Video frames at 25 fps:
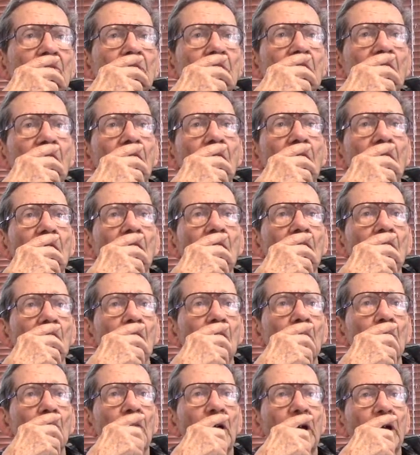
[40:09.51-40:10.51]
yeah.
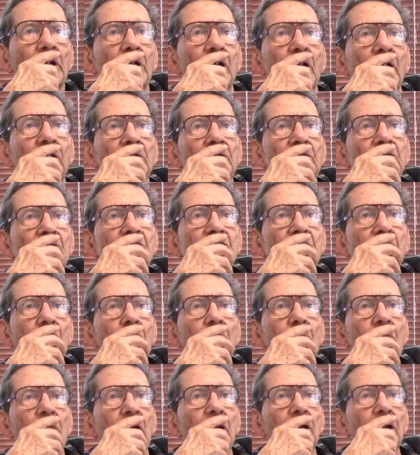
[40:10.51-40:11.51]
Went back on the
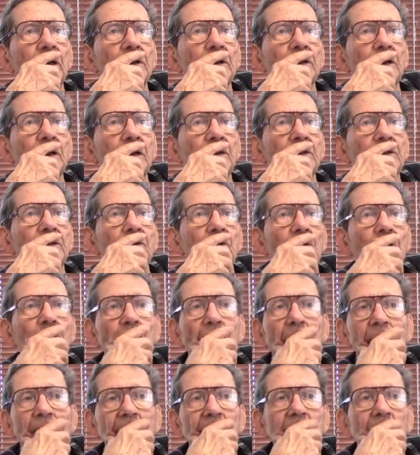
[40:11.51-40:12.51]
ship and went
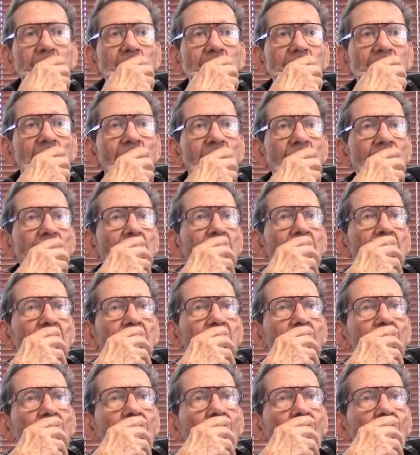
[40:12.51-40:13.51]
back to San Diego.